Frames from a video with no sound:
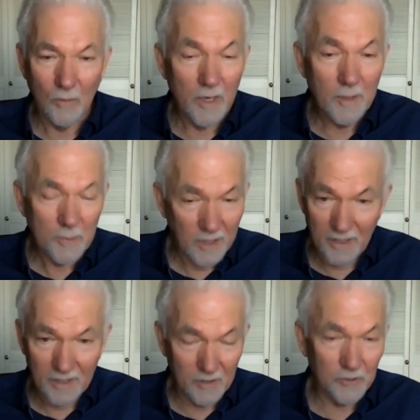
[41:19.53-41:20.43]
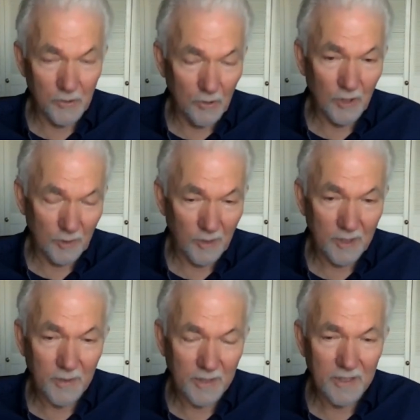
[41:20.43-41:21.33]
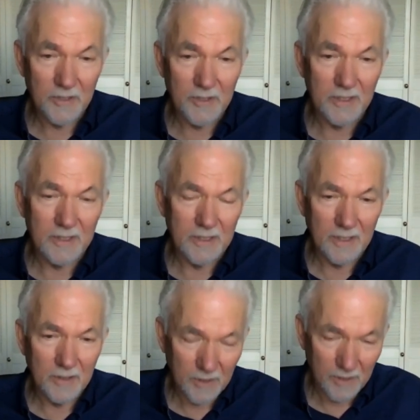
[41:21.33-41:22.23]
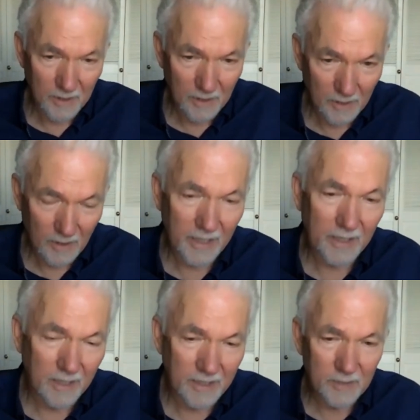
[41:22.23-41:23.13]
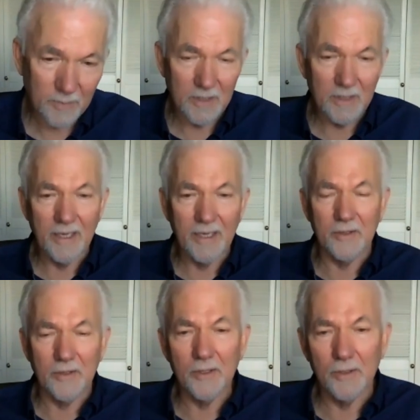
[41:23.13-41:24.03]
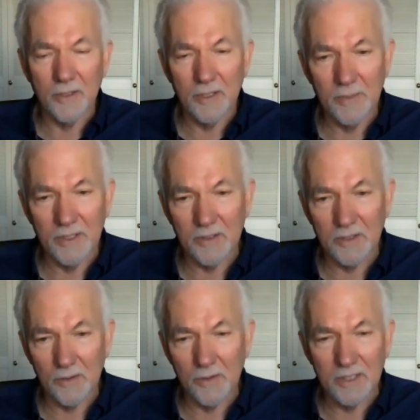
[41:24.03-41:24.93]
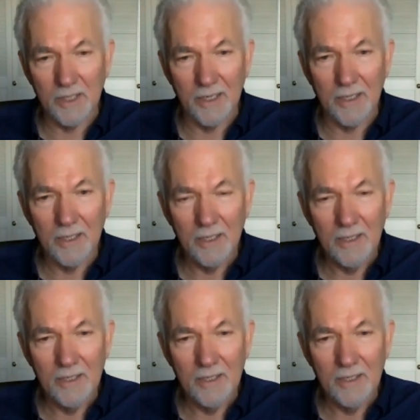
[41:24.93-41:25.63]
weeping uncontrollably because she had seen her late husband, Edgar, who had committed suicide.